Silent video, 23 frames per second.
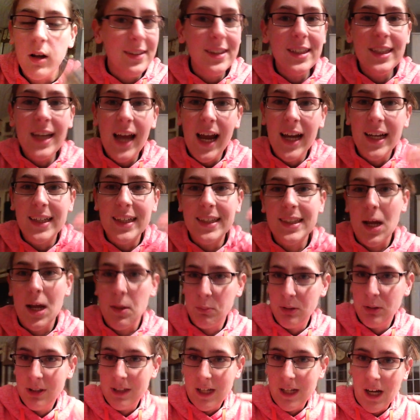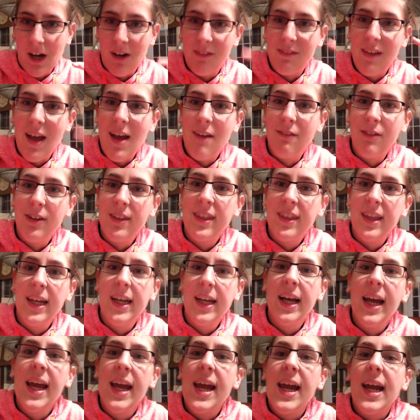Luckily, I get 10% off
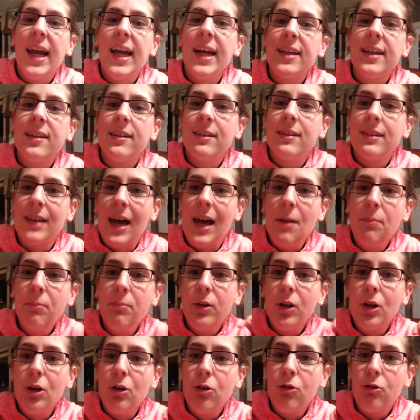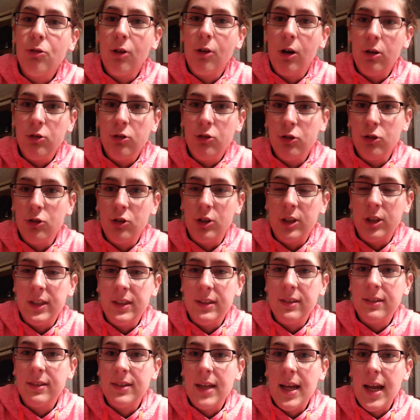everything except
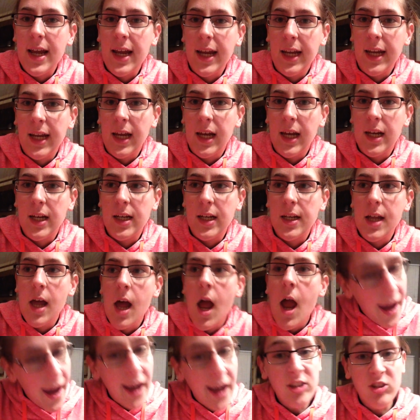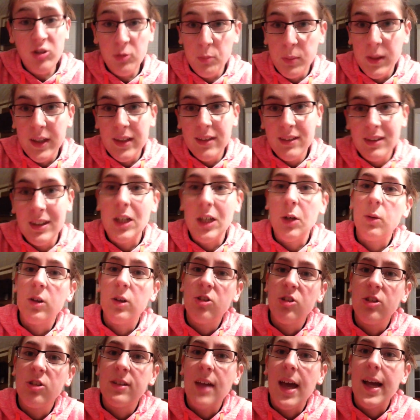groceries and HBC,
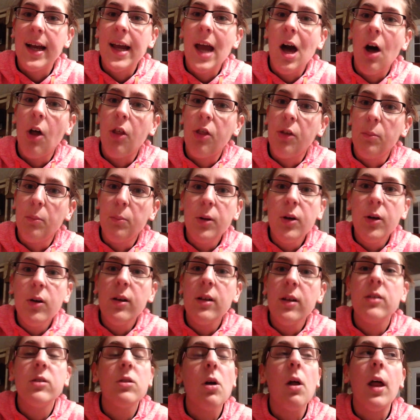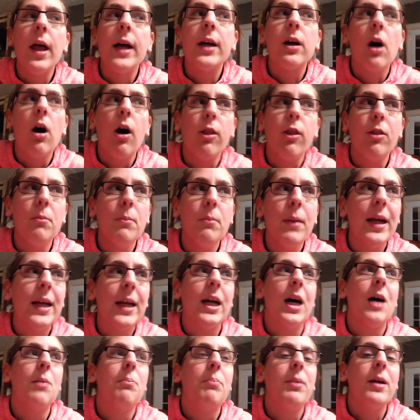which is like health and beauty. So, like, all the
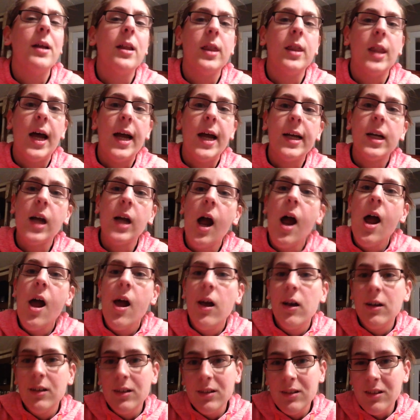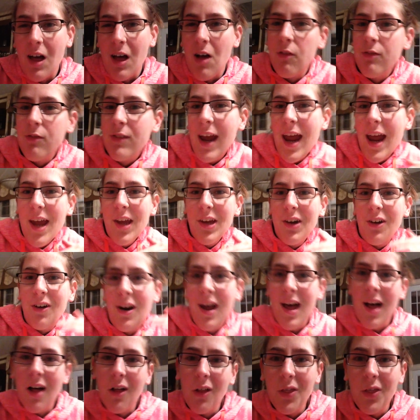makeup and like self-care,
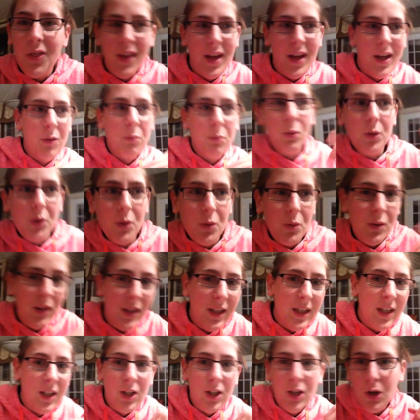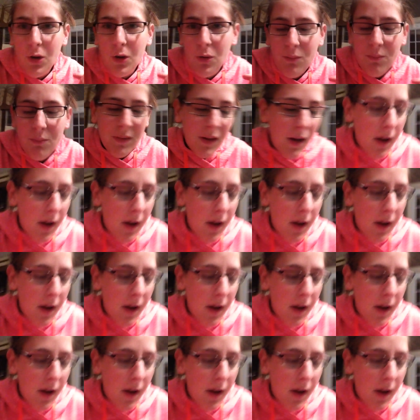health and beauty, you know?